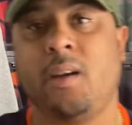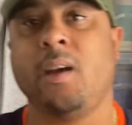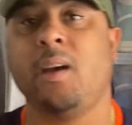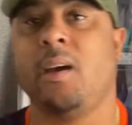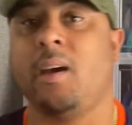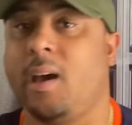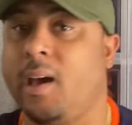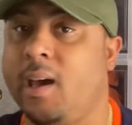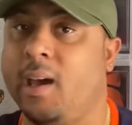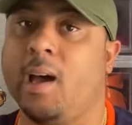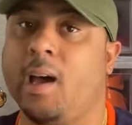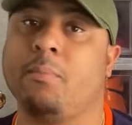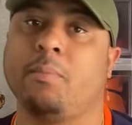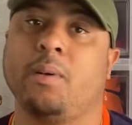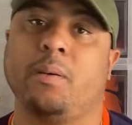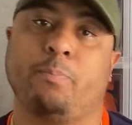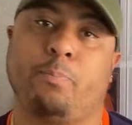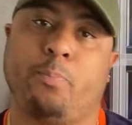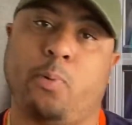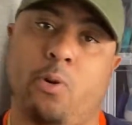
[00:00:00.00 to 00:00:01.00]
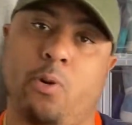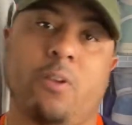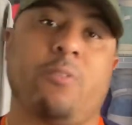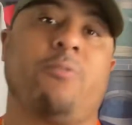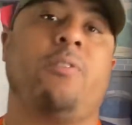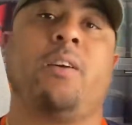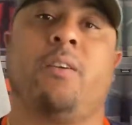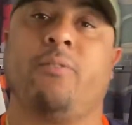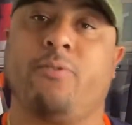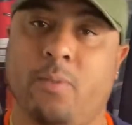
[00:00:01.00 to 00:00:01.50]
hey, I'm a Puerto
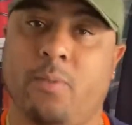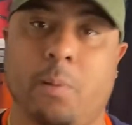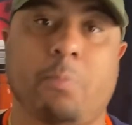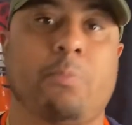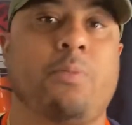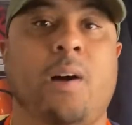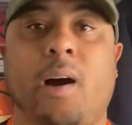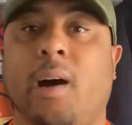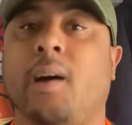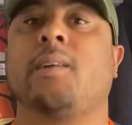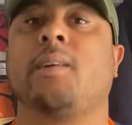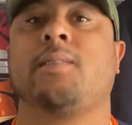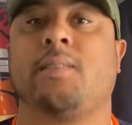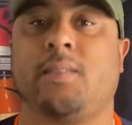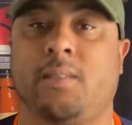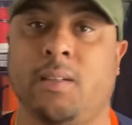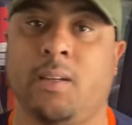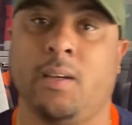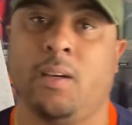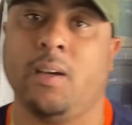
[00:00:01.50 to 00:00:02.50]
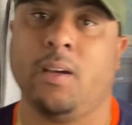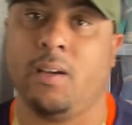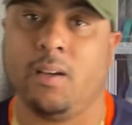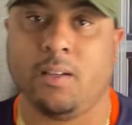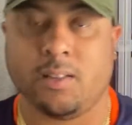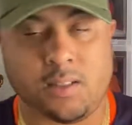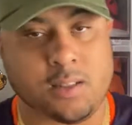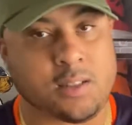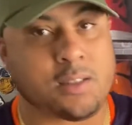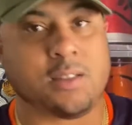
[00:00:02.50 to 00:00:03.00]
Rican from the Bronx.
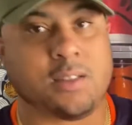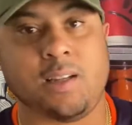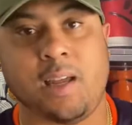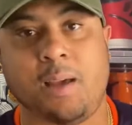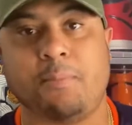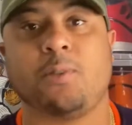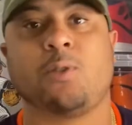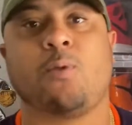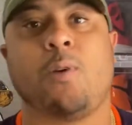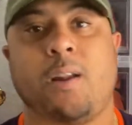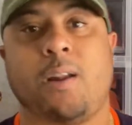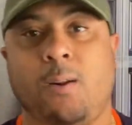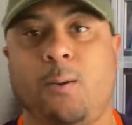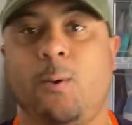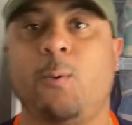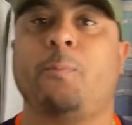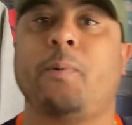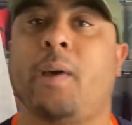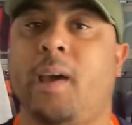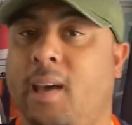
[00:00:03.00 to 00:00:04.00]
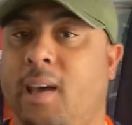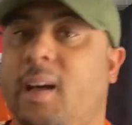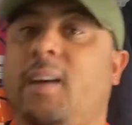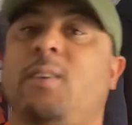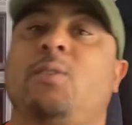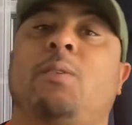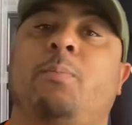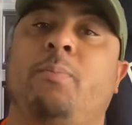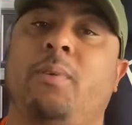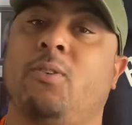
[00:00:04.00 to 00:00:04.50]
Sister's name is Guadalupe, and I
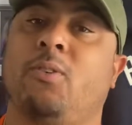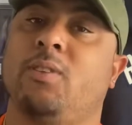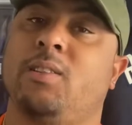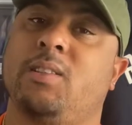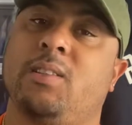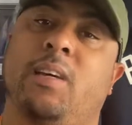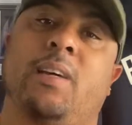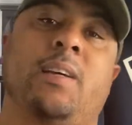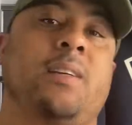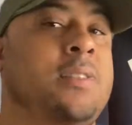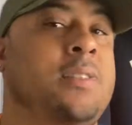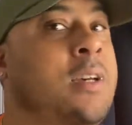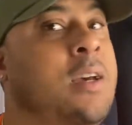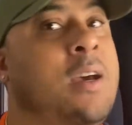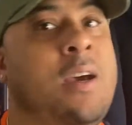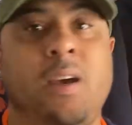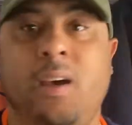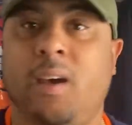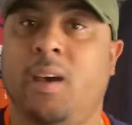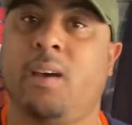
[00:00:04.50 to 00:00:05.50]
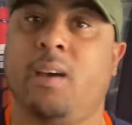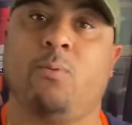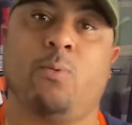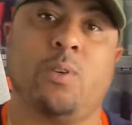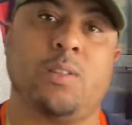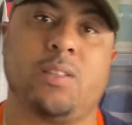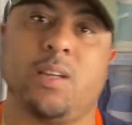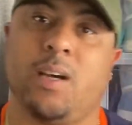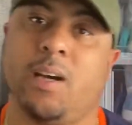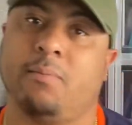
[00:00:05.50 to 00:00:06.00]
used to be on the 6, and
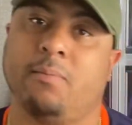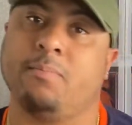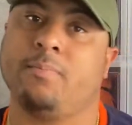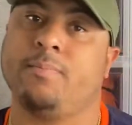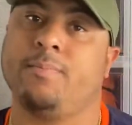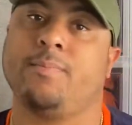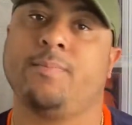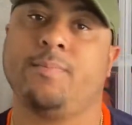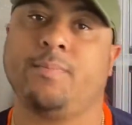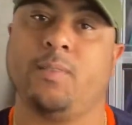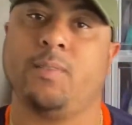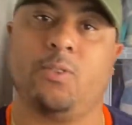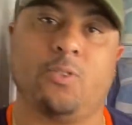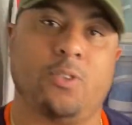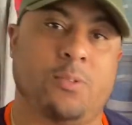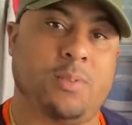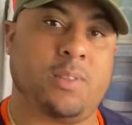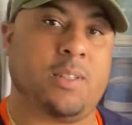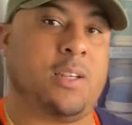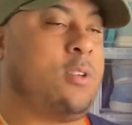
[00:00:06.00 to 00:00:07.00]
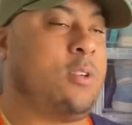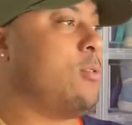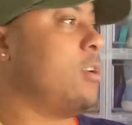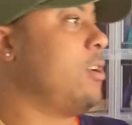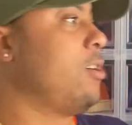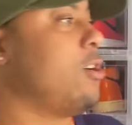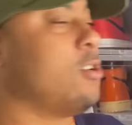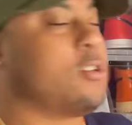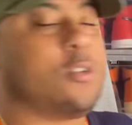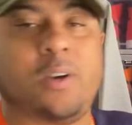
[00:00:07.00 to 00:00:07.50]
what's up? You know what I'm saying? You want to
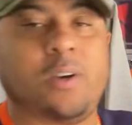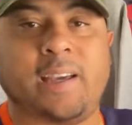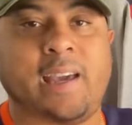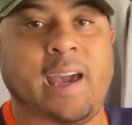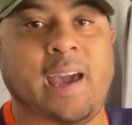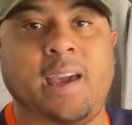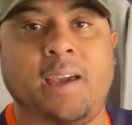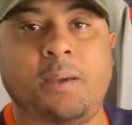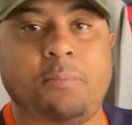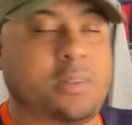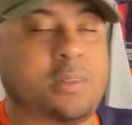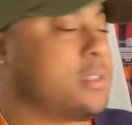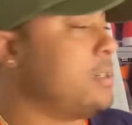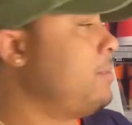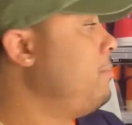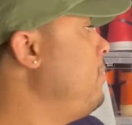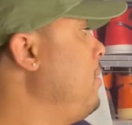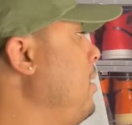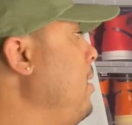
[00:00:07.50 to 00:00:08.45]
go to a game or something?